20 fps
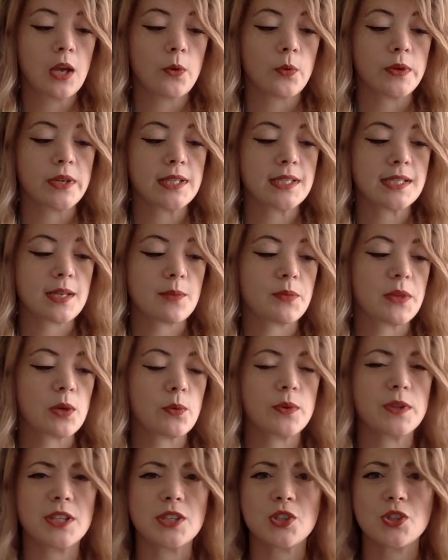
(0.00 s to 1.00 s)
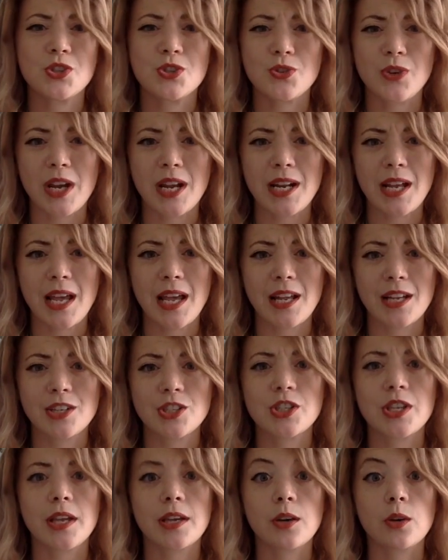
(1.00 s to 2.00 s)
Need something with a straight edge,
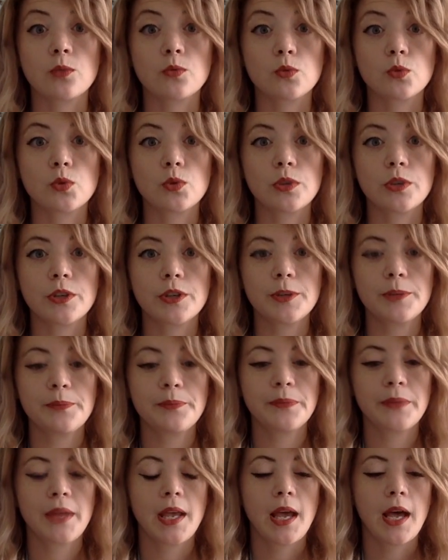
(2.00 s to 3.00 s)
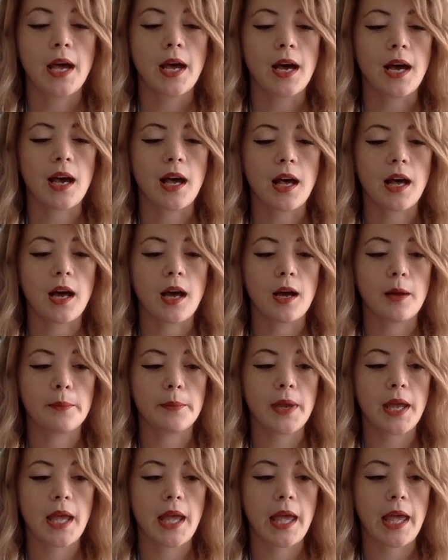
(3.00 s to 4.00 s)
like a ruler.
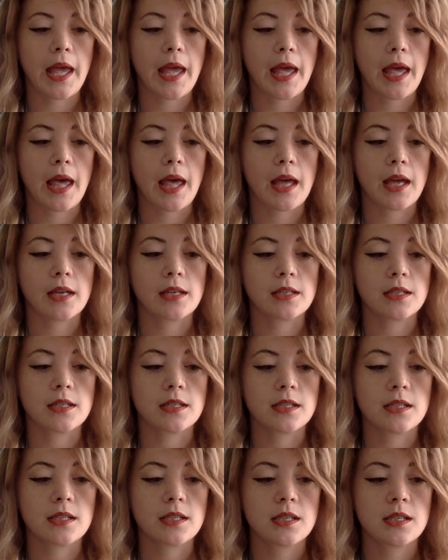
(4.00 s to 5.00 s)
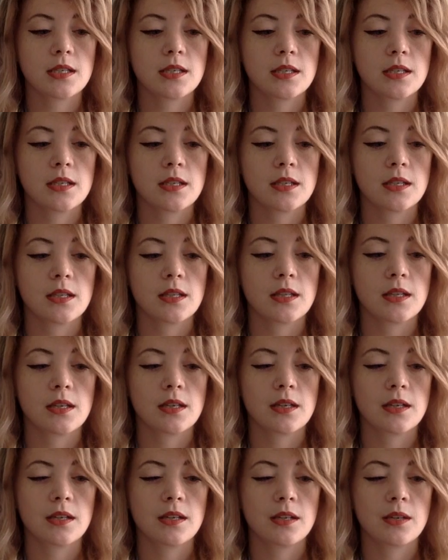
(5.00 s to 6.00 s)
And
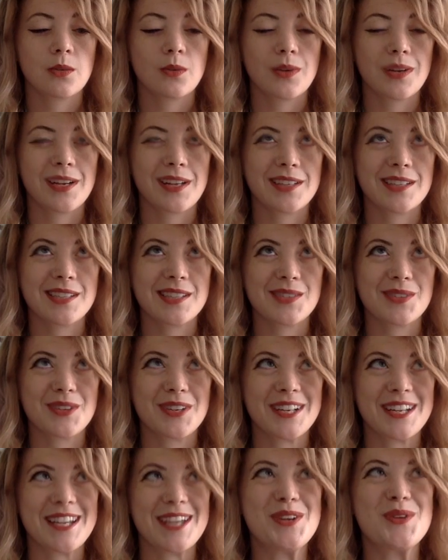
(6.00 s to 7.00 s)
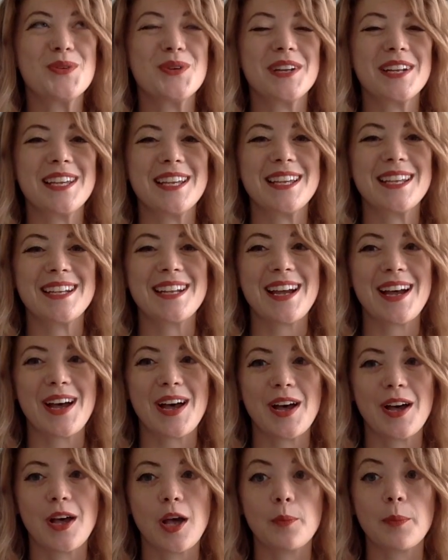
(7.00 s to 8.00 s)
what else do we need? We need
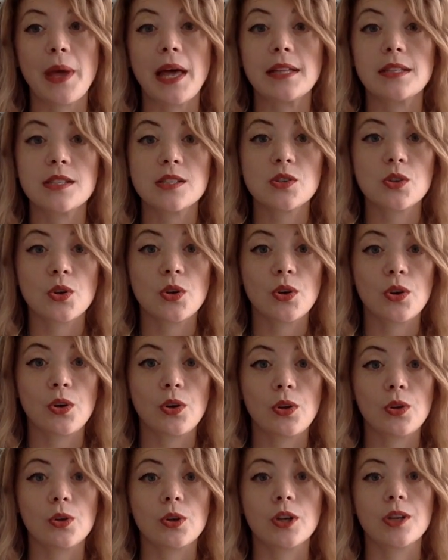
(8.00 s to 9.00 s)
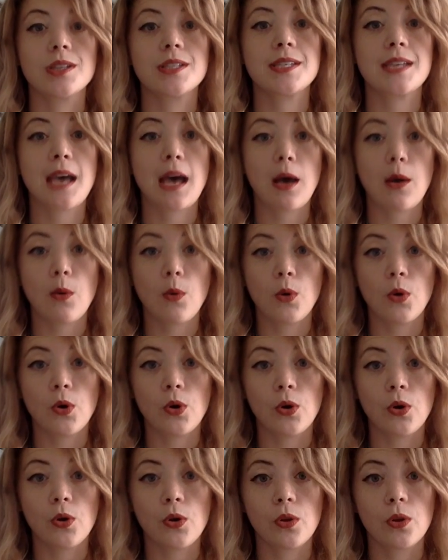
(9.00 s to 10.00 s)
a pencil or a
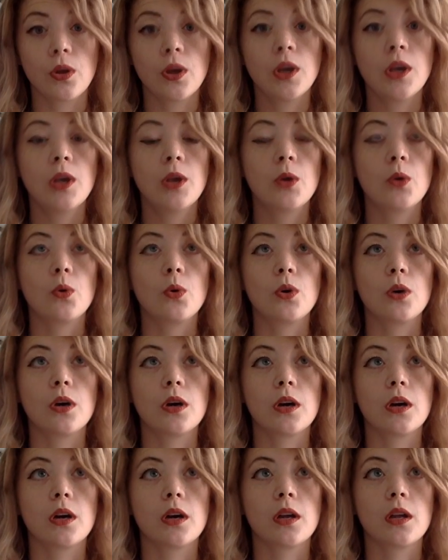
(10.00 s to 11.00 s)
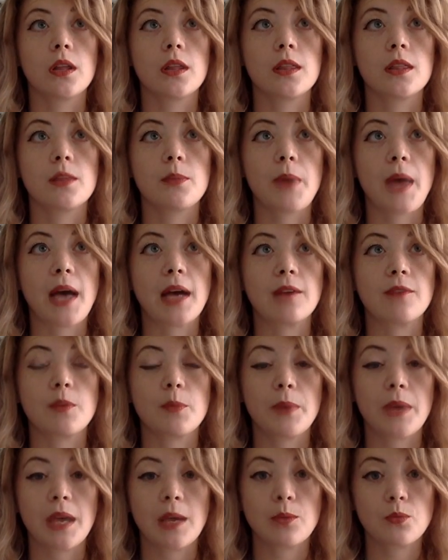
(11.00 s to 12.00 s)
dowel or the back of a
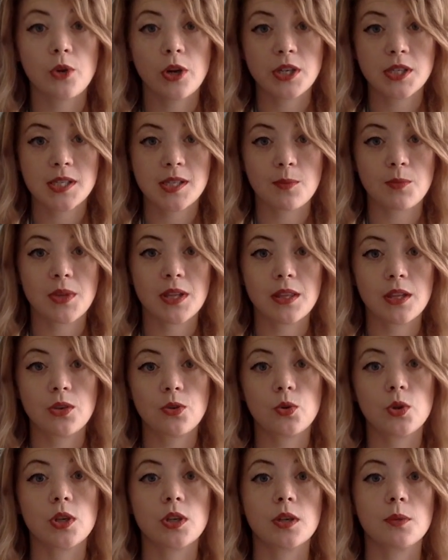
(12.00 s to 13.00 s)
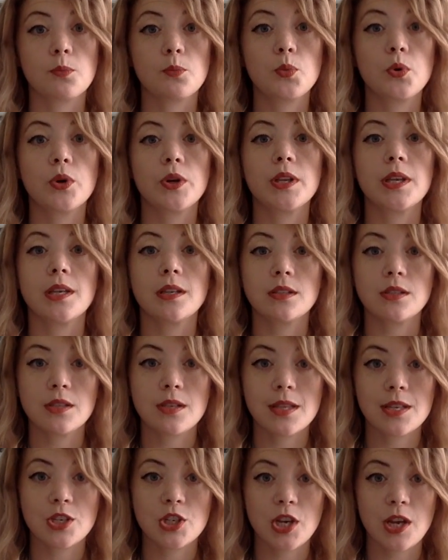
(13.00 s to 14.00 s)
paintbrush, something that you can put
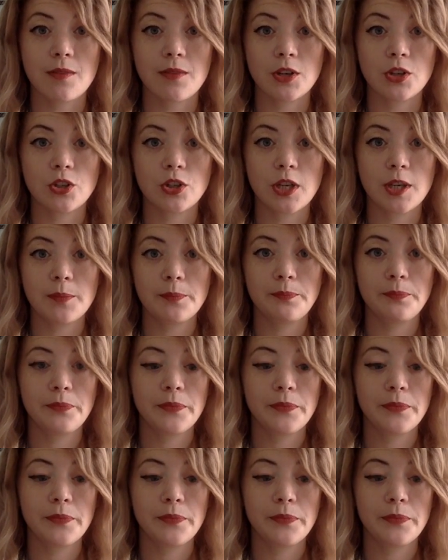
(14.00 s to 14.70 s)
into the shaving cream.